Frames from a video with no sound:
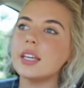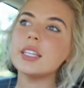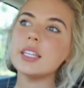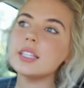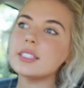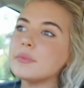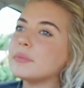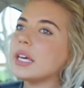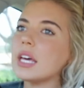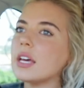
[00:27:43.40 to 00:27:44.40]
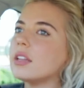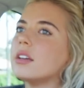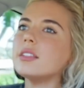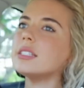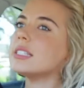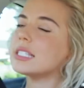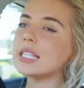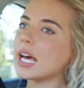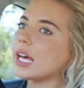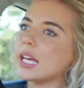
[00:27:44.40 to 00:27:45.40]
Isn't better than
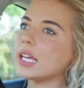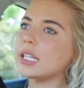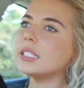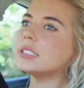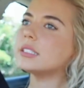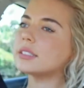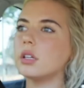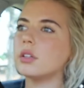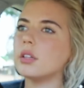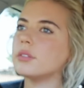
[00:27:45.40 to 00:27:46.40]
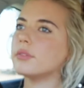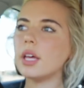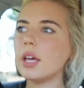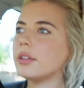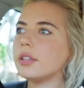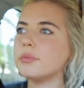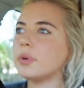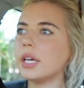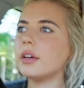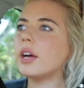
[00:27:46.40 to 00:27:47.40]
silence. No matter
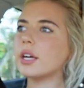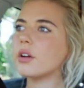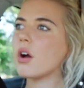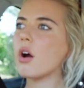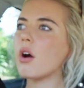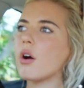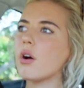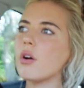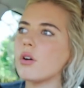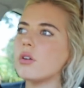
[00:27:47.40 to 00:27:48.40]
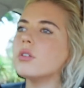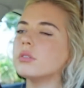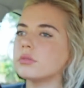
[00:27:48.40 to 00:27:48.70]
where I go,